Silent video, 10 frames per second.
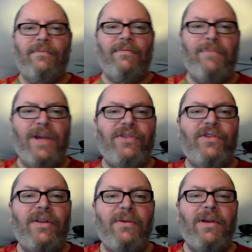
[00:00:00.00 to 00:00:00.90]

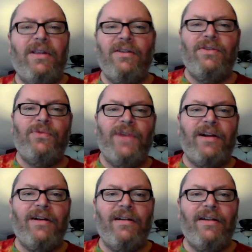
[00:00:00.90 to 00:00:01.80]
Basically what this
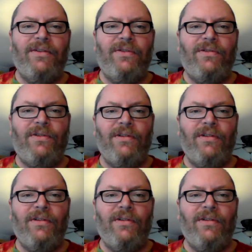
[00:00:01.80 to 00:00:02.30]
record is